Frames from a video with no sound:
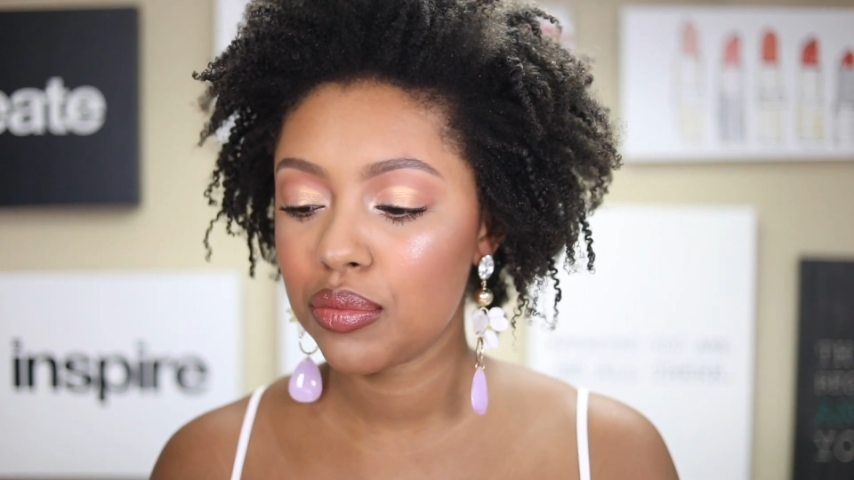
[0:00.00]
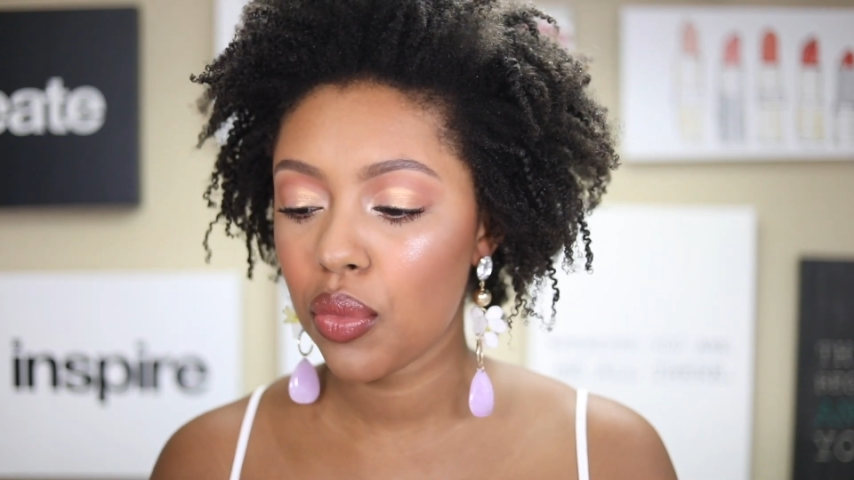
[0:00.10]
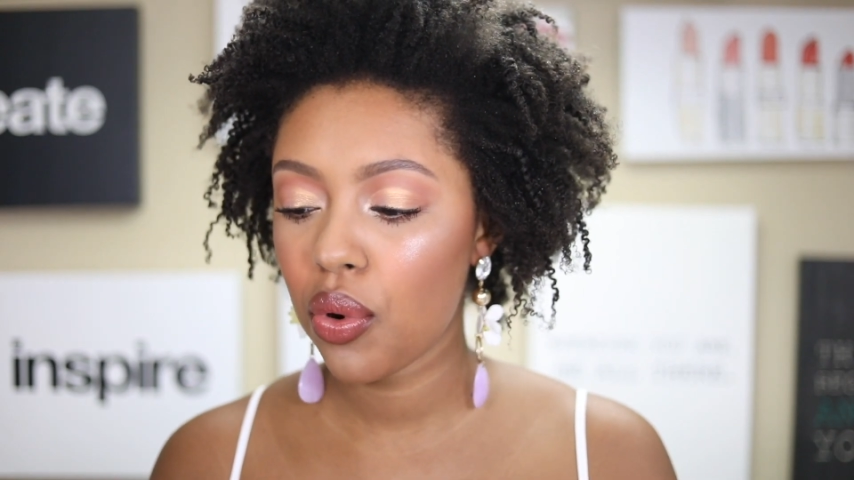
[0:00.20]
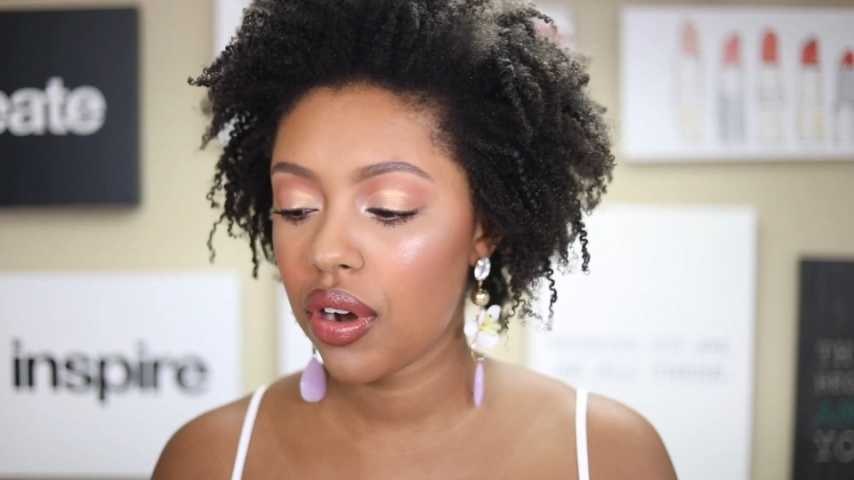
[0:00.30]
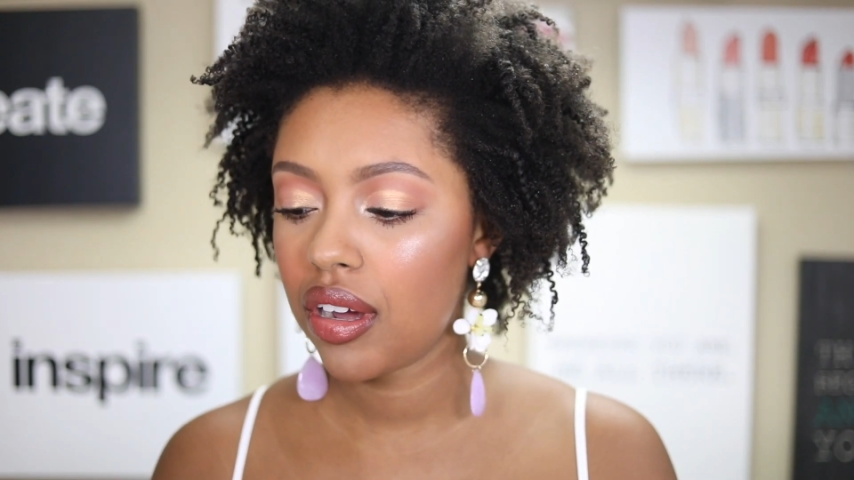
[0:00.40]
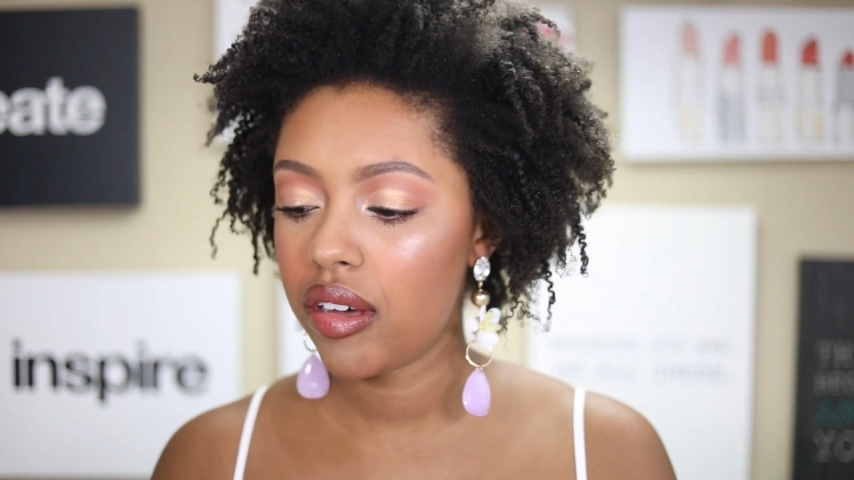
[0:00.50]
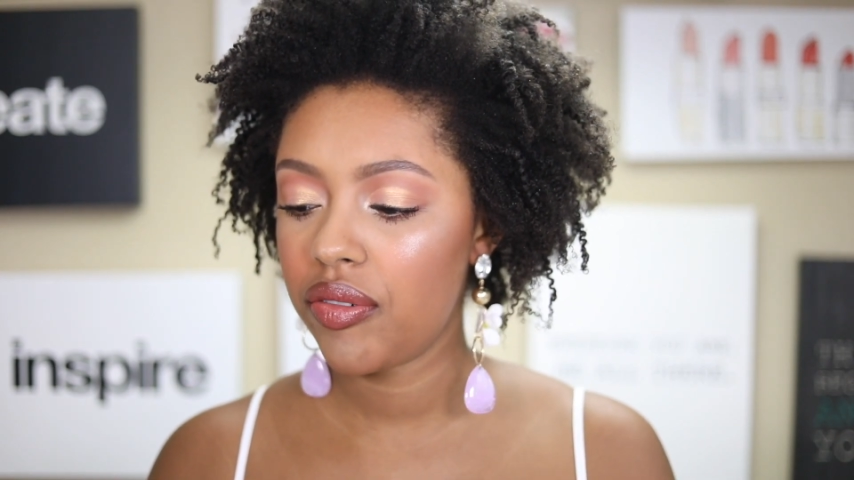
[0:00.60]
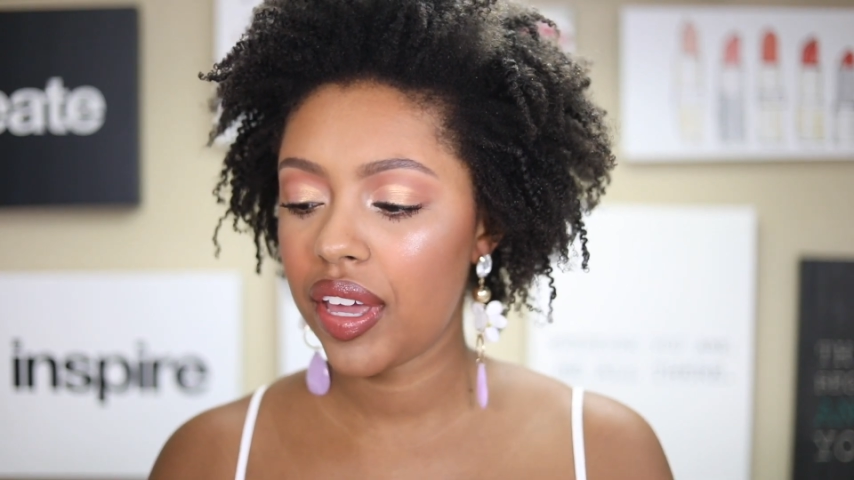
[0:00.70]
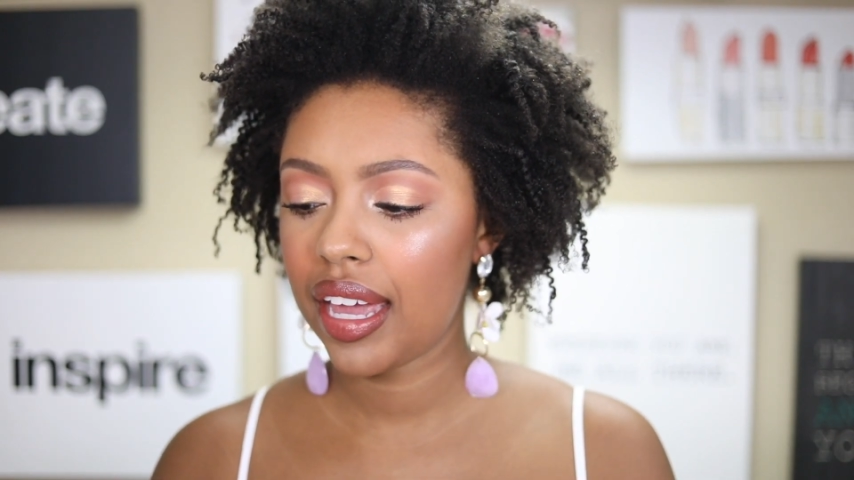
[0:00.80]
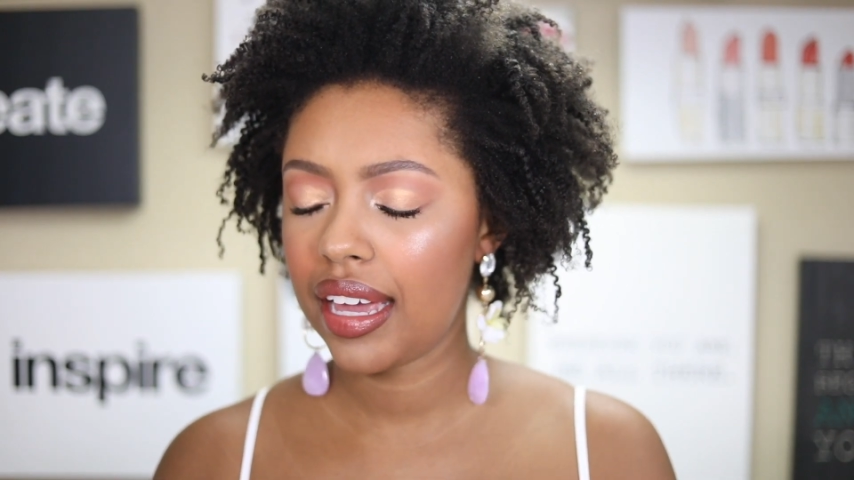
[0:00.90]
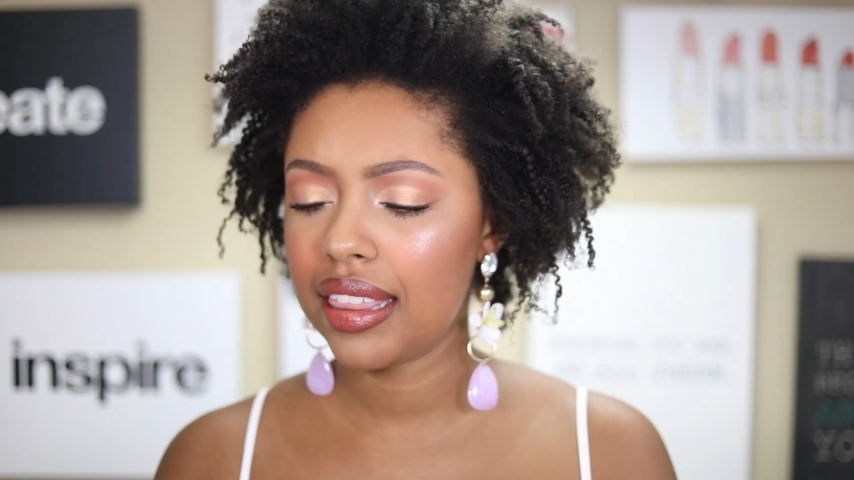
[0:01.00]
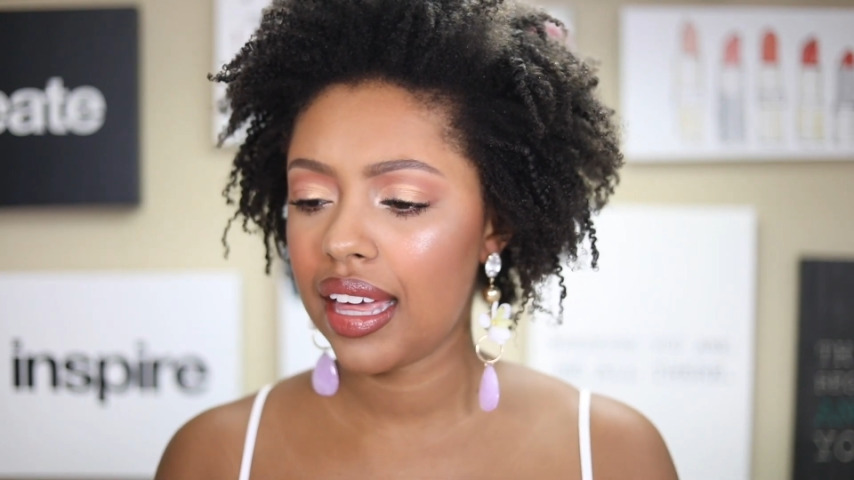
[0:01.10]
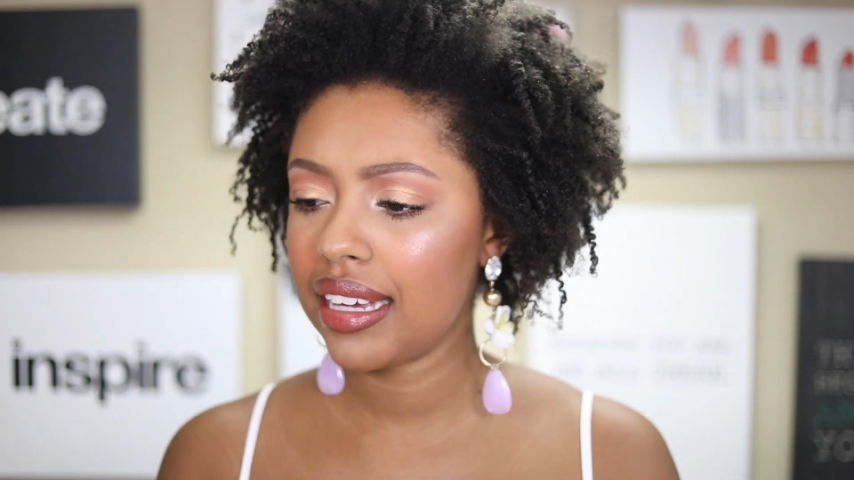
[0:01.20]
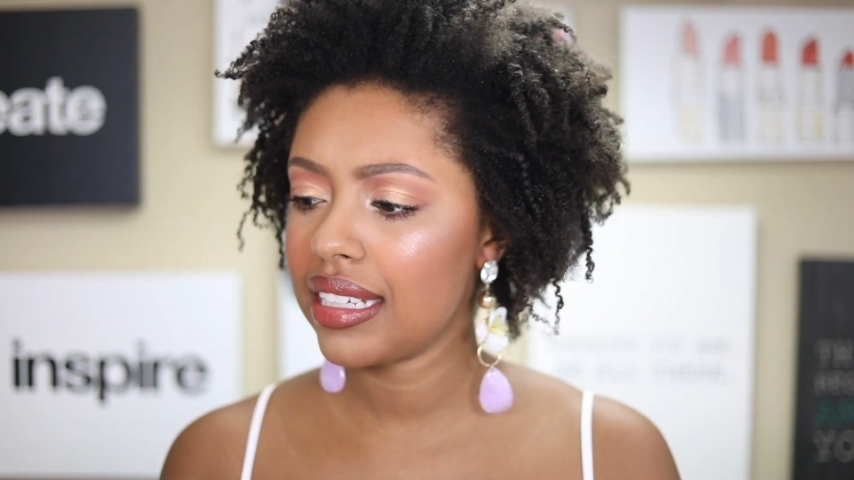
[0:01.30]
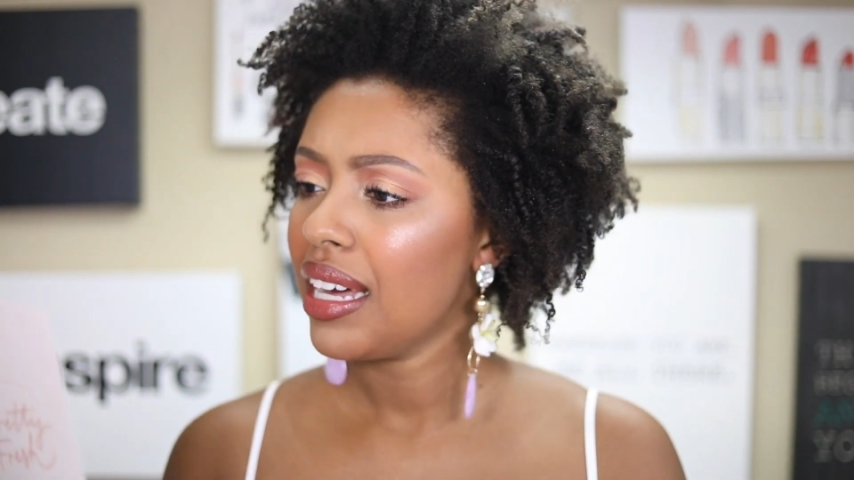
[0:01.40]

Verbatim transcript: more of a like,